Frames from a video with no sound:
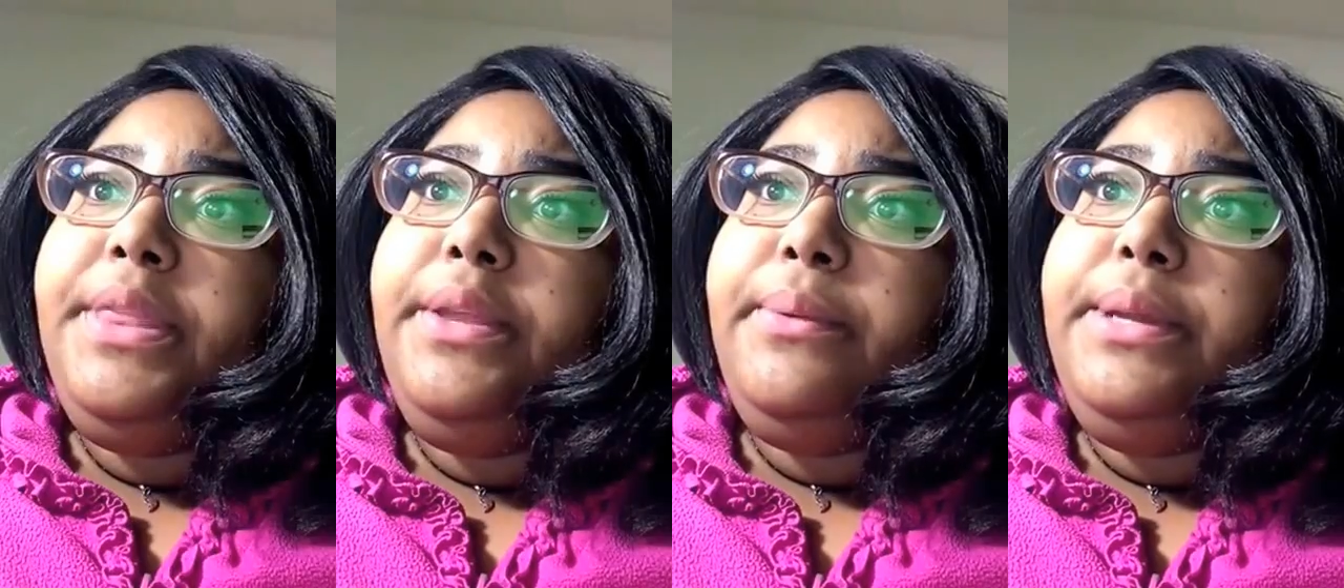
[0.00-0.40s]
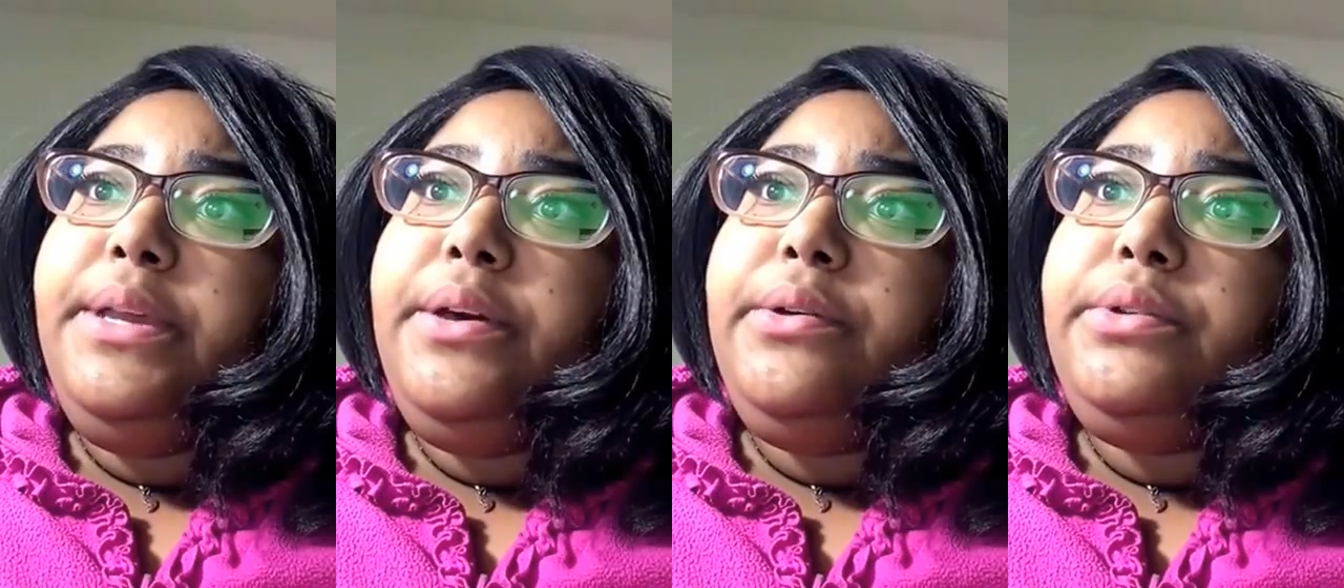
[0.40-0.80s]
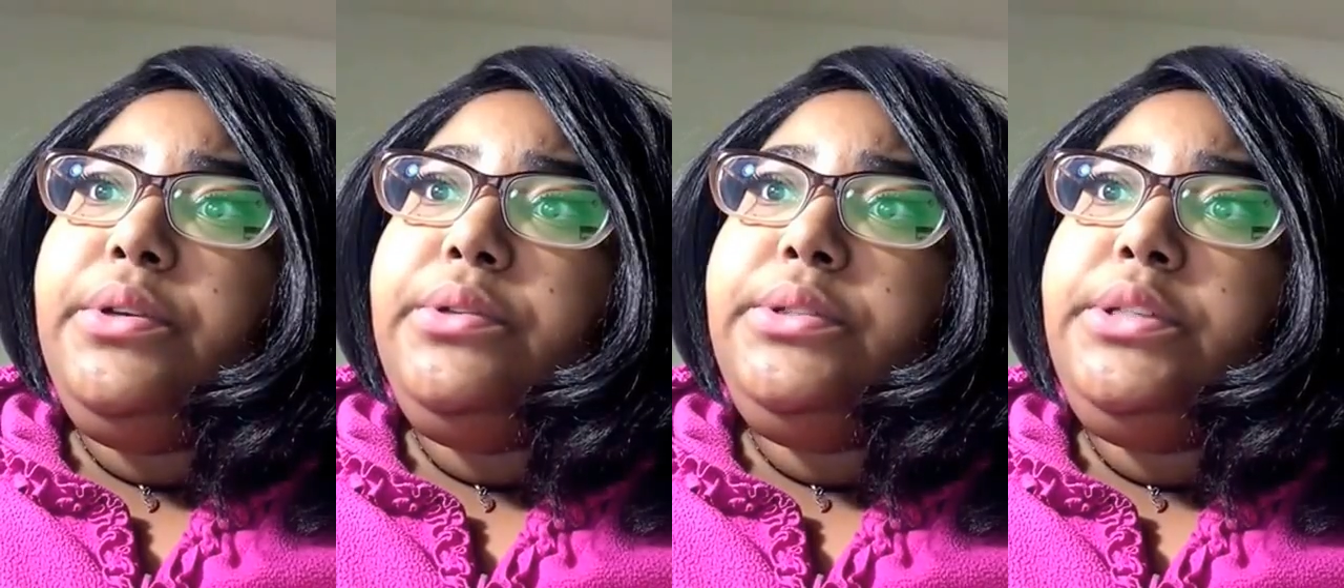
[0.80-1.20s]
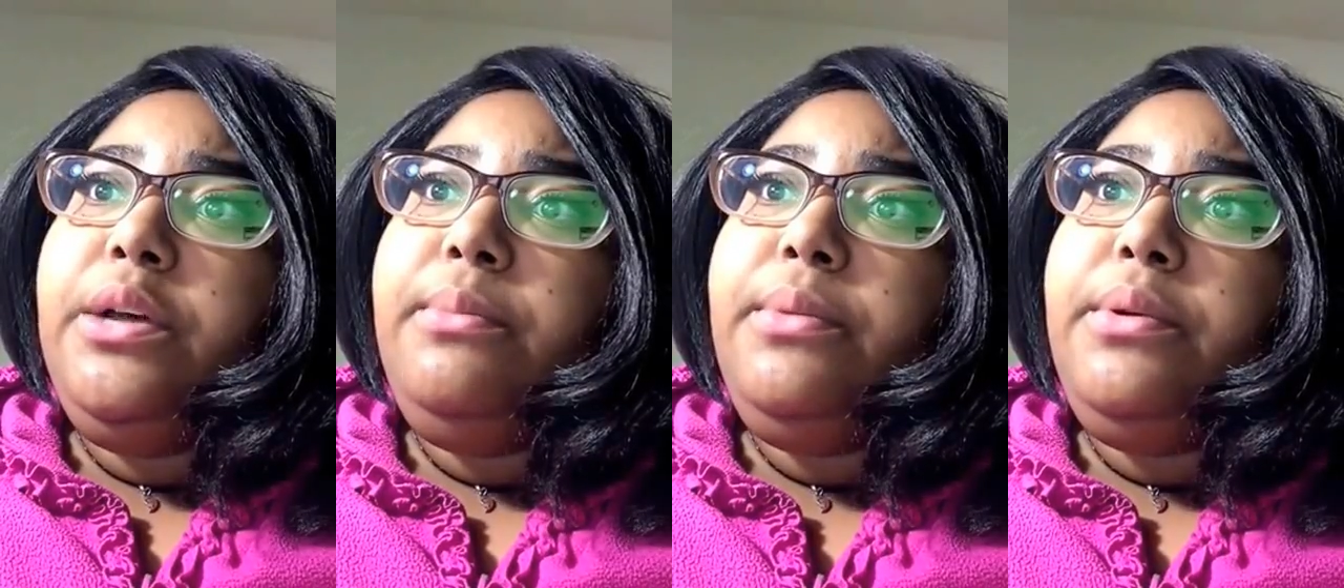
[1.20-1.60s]
the Rio dos
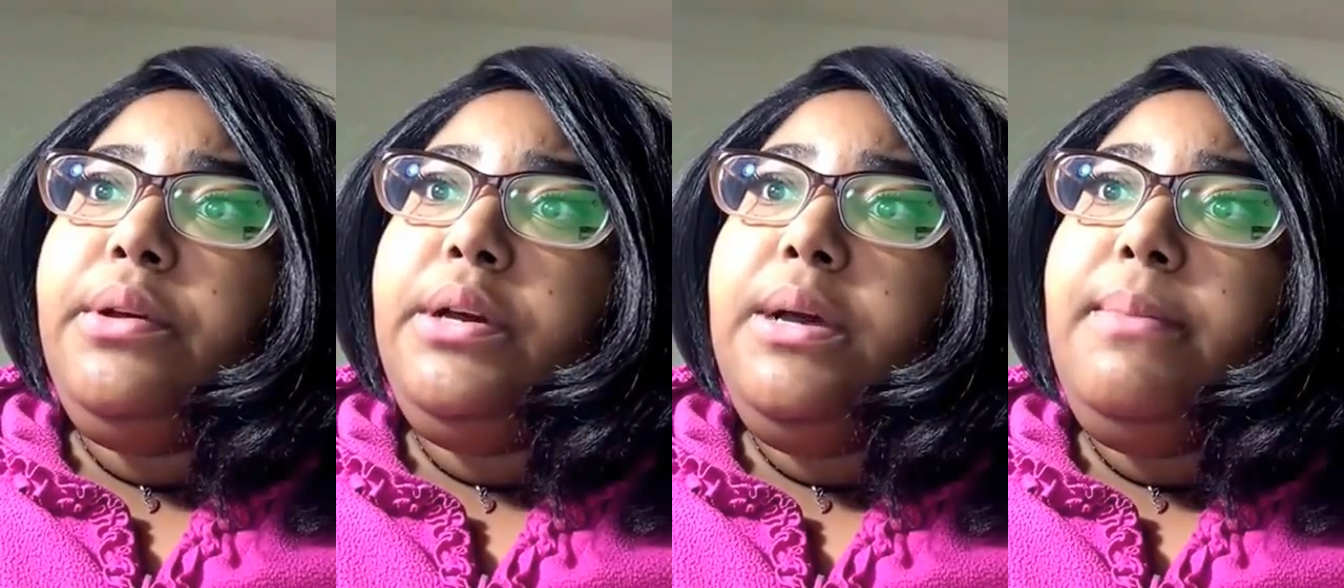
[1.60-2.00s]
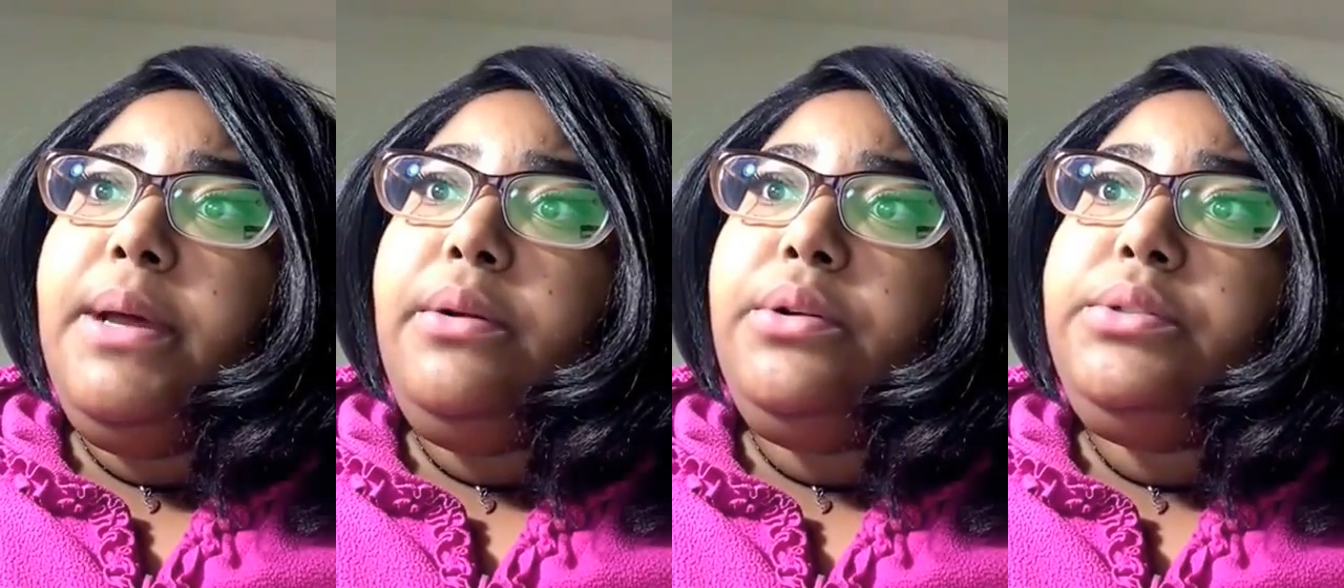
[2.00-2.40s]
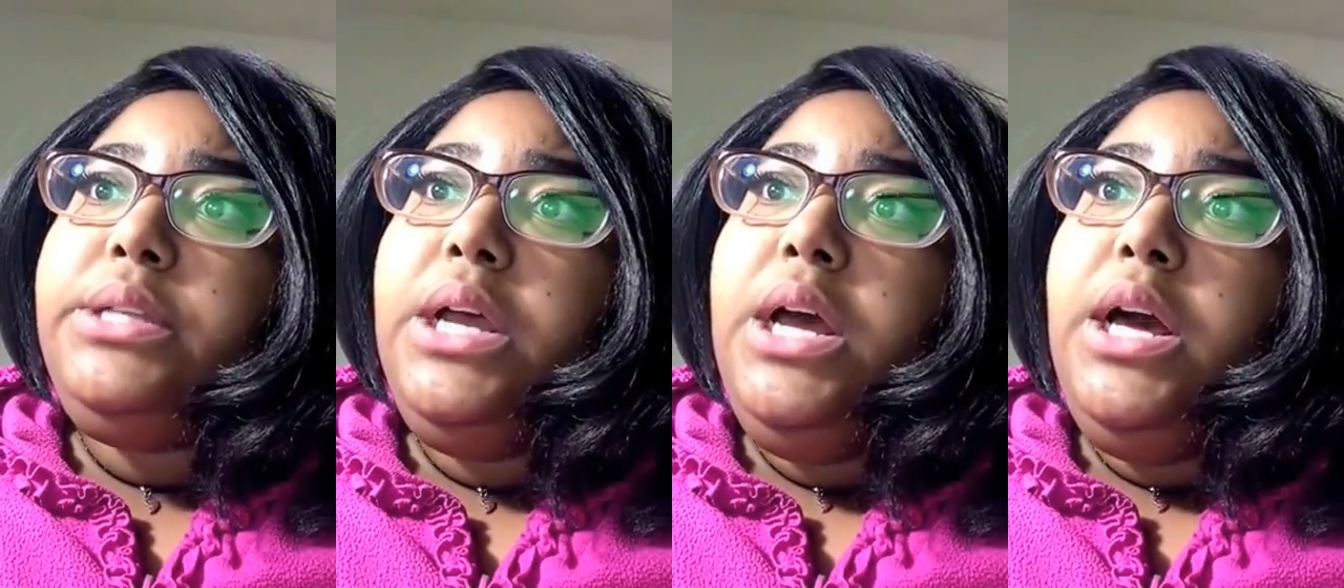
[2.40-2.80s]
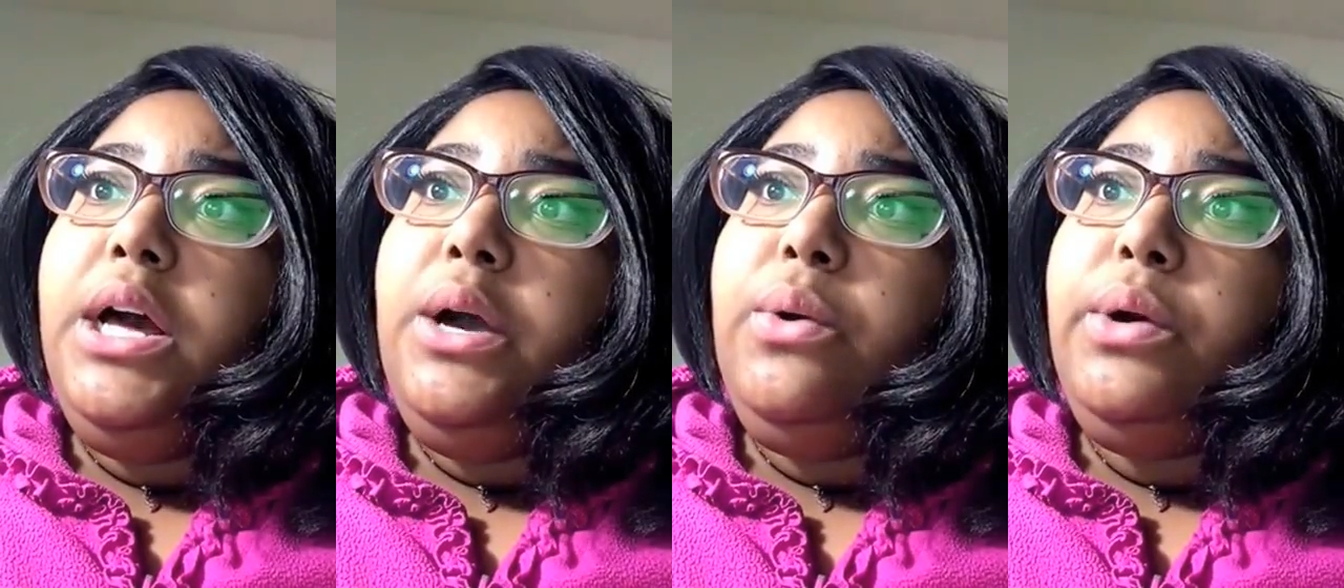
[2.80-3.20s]
Camaros,
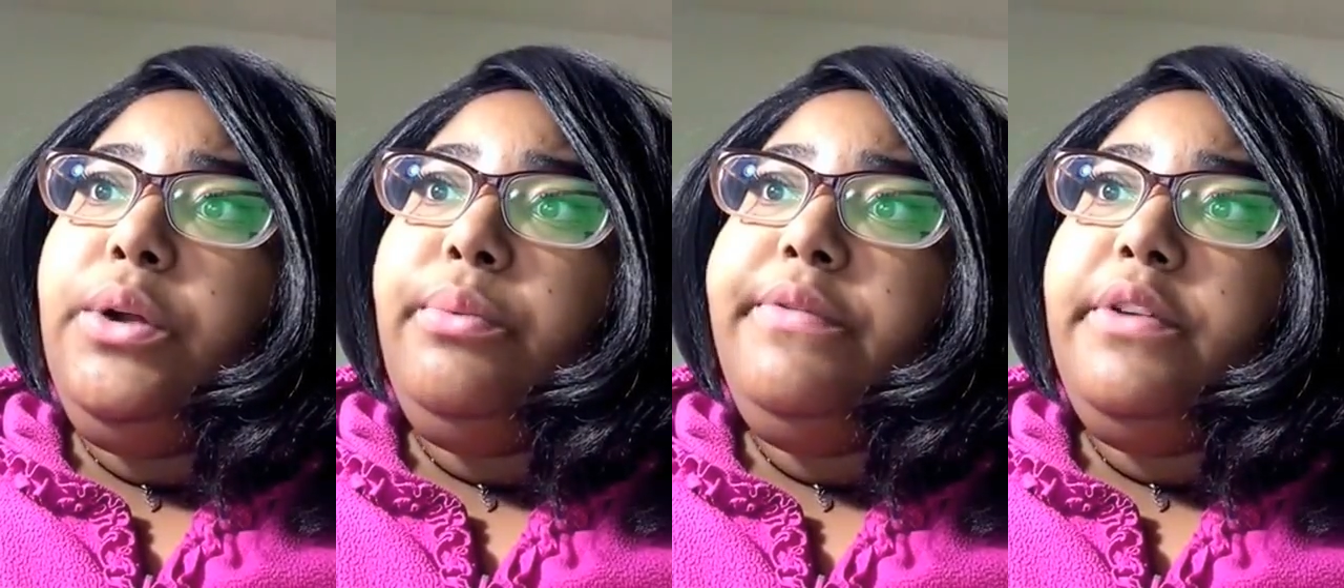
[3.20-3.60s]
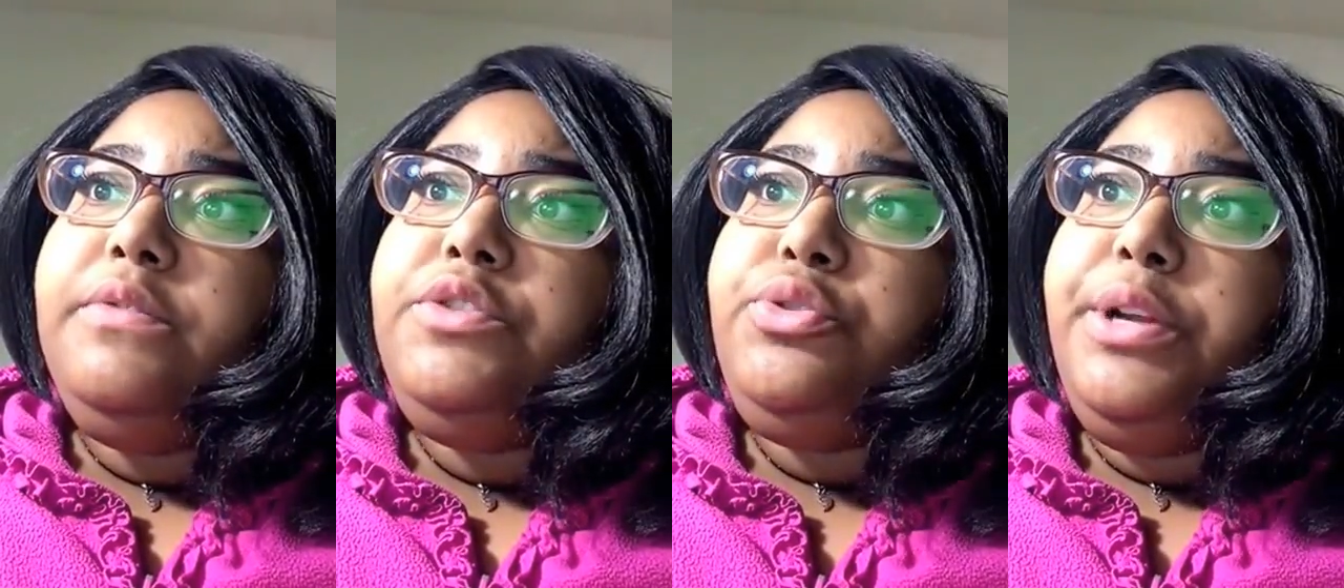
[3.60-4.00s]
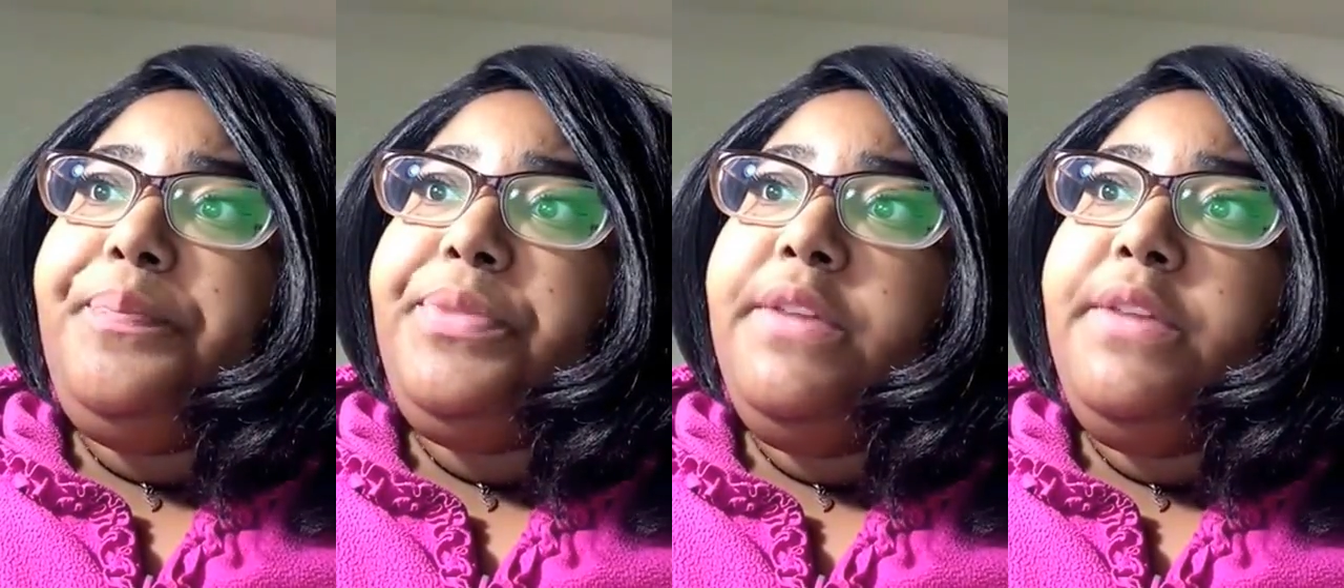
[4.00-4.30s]
or River of Shrimp.